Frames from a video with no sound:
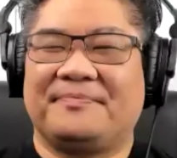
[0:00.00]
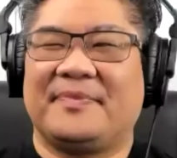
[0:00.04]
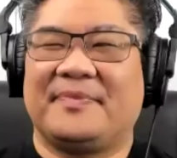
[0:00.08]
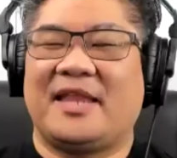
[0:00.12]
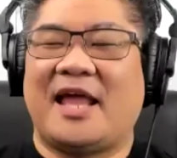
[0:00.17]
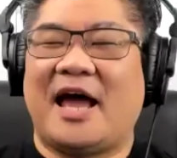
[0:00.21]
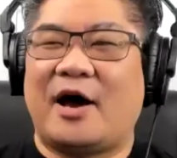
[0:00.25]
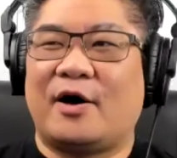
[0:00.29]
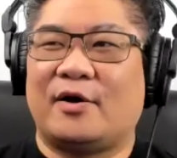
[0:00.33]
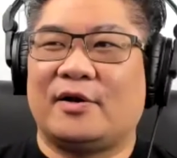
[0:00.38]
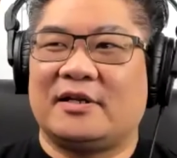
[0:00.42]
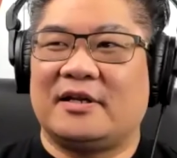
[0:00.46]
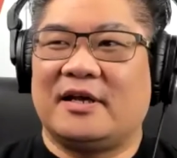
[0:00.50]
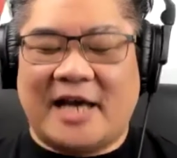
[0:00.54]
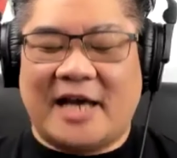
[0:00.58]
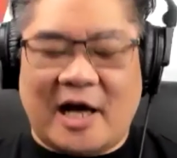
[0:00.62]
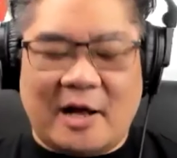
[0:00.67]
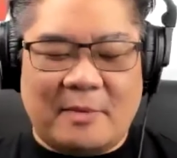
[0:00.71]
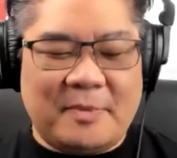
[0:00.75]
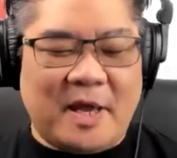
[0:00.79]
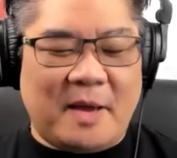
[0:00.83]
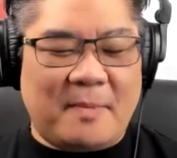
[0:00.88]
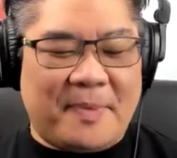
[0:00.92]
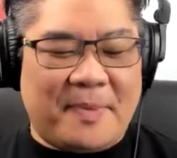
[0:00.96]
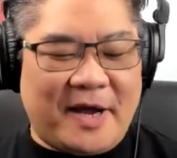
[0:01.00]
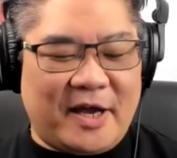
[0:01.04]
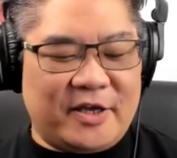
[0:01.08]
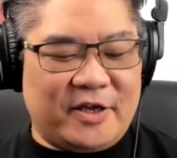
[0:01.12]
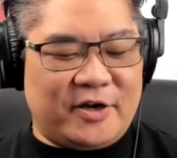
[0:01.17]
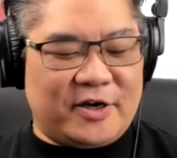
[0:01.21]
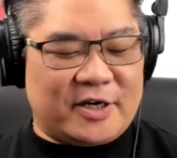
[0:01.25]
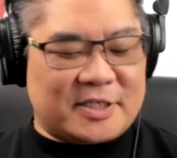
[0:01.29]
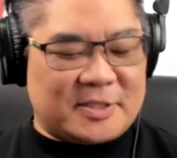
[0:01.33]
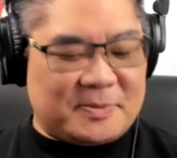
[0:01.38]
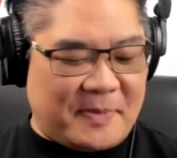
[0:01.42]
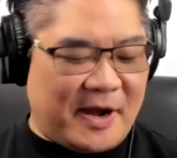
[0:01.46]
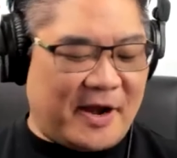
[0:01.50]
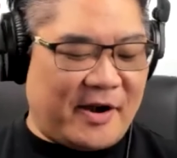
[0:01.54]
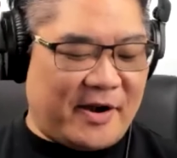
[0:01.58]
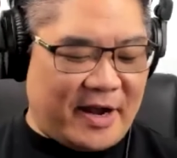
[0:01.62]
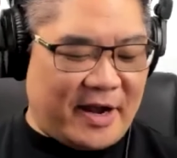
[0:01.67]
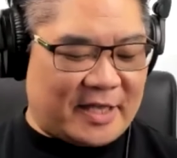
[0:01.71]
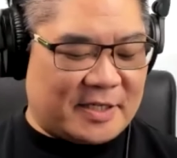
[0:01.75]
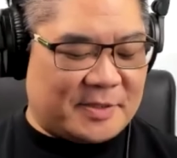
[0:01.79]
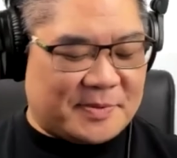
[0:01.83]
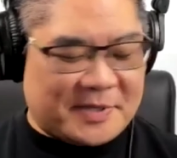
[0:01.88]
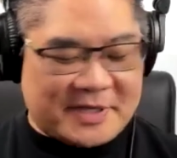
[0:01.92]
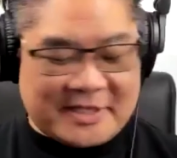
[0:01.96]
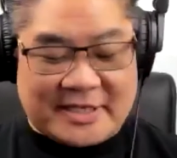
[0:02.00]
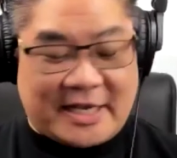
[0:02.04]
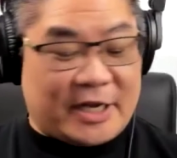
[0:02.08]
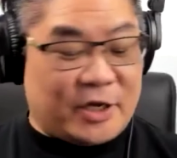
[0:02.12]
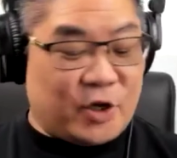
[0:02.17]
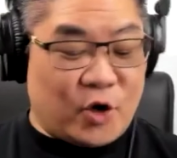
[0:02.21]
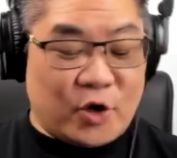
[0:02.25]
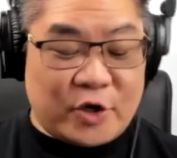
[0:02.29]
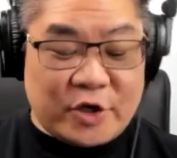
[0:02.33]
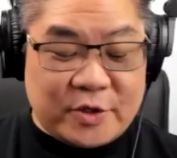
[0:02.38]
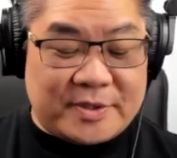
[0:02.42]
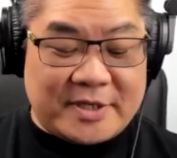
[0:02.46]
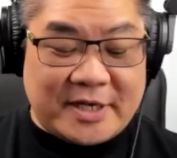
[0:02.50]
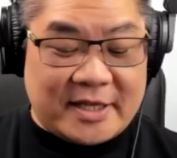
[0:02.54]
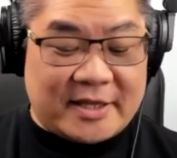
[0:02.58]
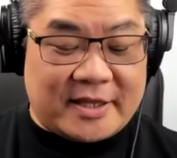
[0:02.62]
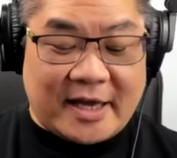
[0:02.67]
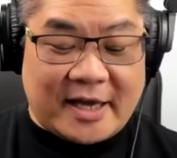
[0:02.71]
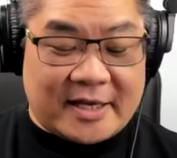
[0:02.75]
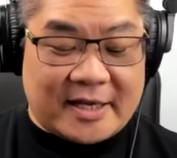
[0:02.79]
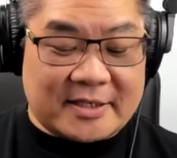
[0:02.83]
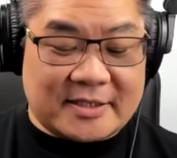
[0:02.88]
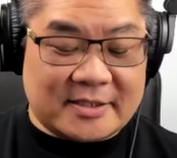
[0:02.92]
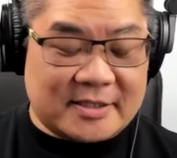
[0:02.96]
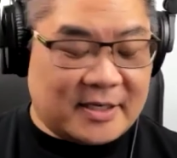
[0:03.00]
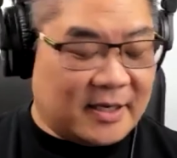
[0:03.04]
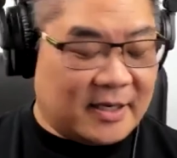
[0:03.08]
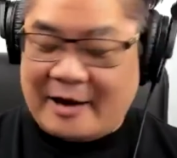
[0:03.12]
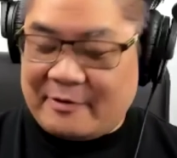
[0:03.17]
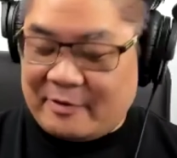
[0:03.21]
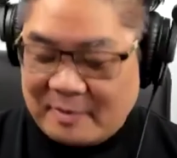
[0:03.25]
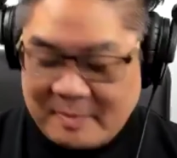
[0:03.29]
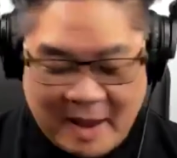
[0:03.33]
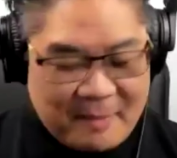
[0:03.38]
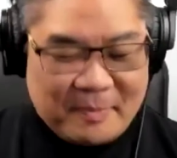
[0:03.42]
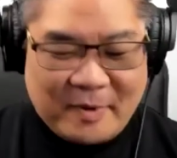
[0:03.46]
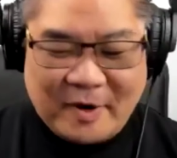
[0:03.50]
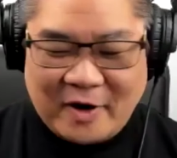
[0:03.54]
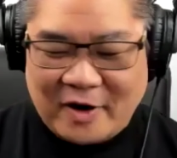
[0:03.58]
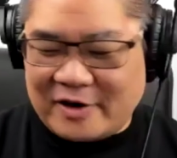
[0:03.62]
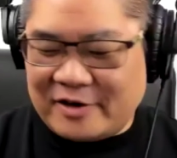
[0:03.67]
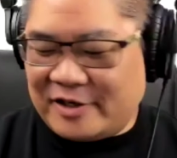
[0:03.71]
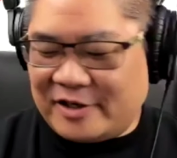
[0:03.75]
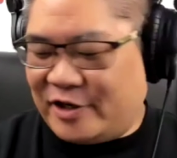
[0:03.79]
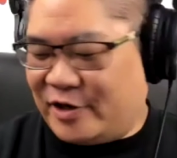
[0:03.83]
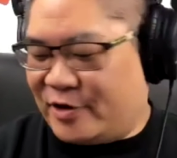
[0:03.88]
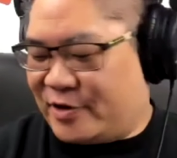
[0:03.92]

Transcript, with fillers: Now, tell me about your experience because I know you did this. I remember you're